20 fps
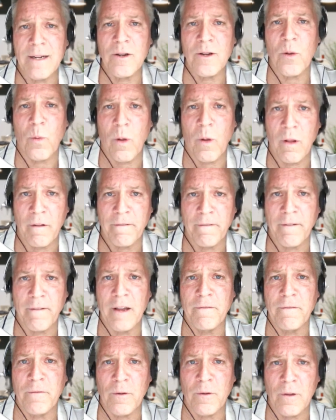You
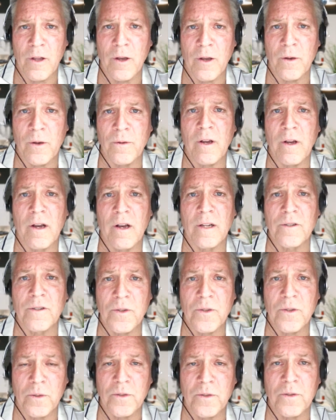can qualify for a
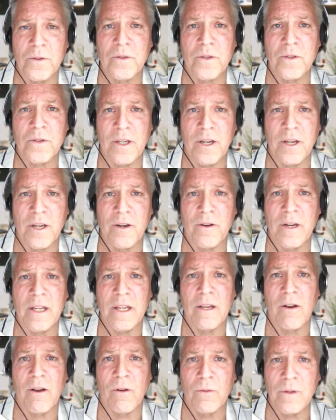loan on
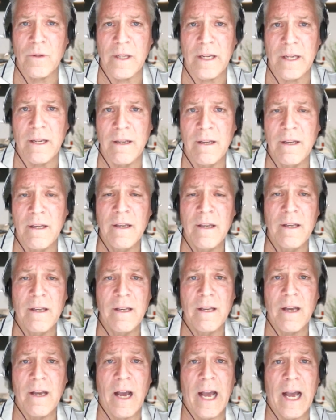Social Security
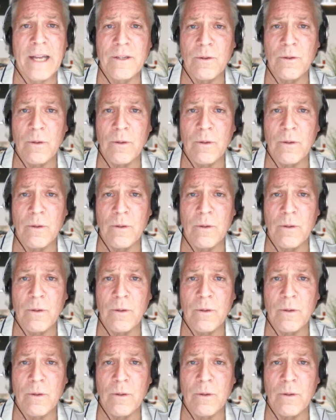only.